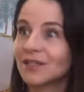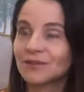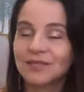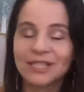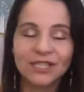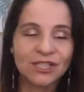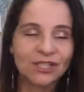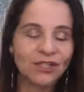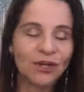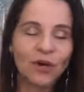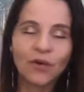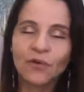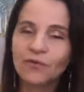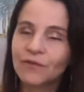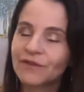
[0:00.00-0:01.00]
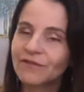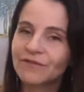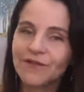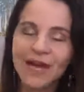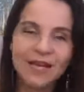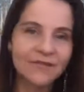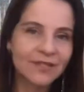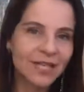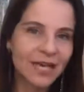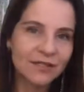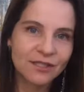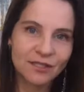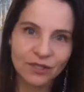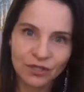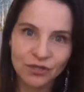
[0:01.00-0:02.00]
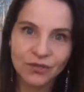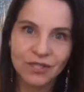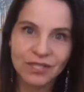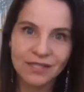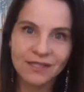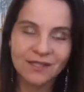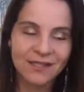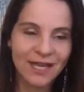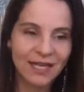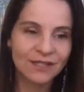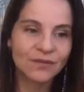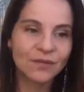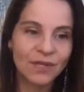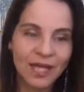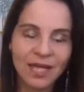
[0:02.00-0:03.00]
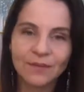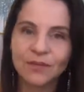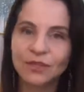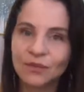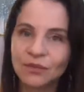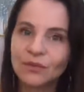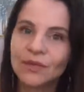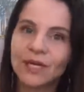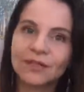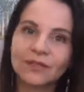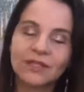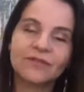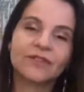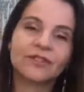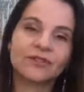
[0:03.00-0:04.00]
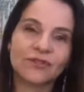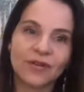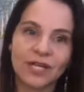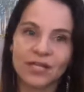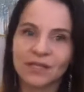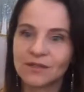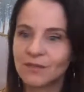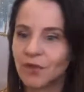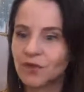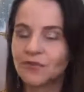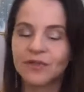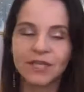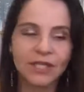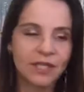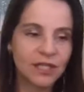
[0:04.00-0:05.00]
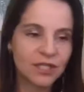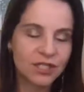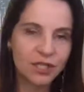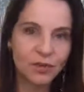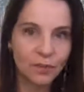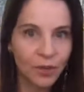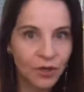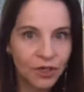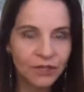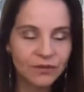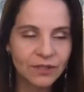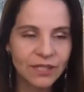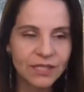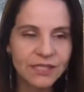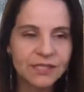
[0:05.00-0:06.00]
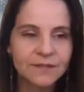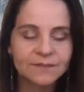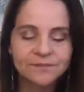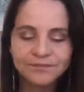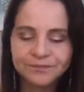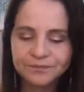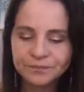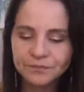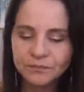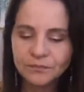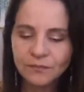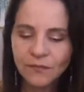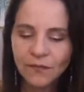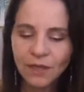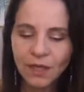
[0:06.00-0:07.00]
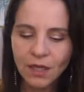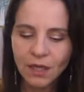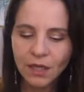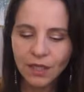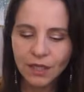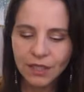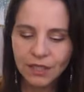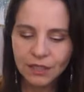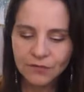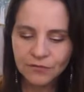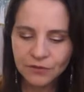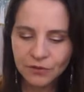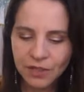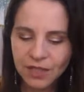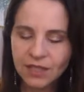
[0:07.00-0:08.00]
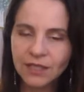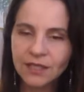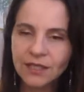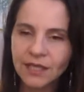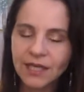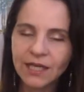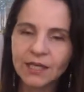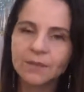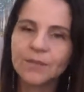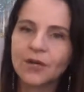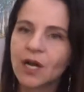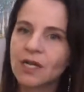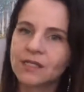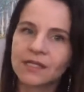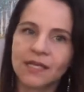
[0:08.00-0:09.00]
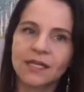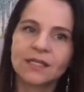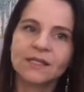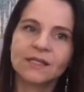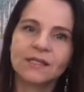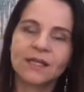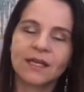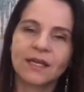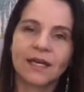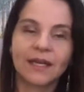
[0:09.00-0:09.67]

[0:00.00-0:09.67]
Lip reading: teaching over 5,000 students that came through different trainings, both in English and Portuguese. If you learn a process, and